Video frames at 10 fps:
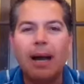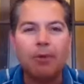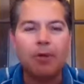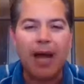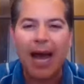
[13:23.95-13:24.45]
I'm
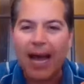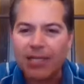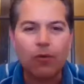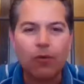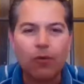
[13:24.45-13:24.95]
going to
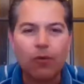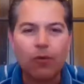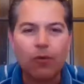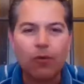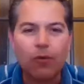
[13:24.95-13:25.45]
ask
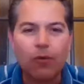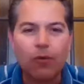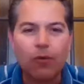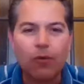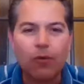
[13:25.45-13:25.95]
questions,
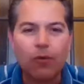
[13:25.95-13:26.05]
and I'm going to